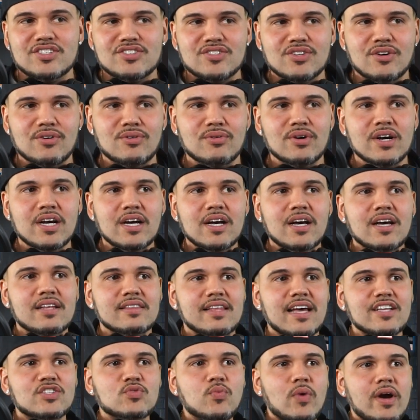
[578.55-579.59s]
So
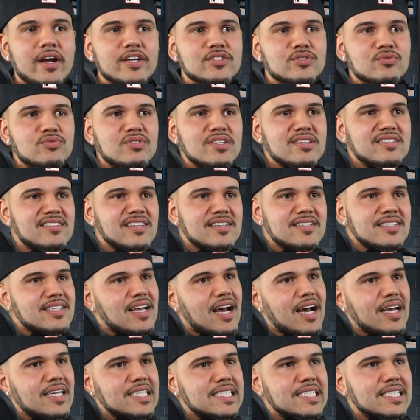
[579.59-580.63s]
that's why I do these things,
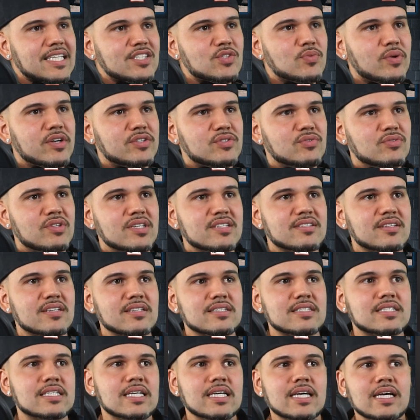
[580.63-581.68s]
guys. That's why I do these
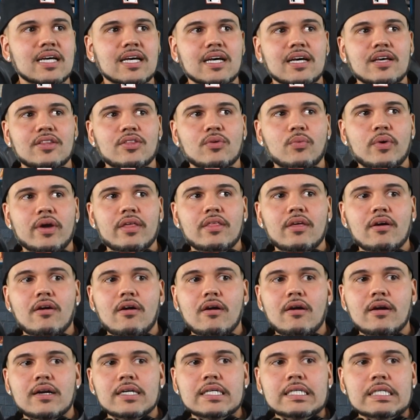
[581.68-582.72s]
things the way they
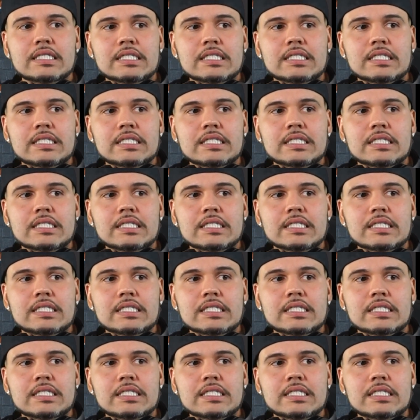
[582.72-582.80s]
are.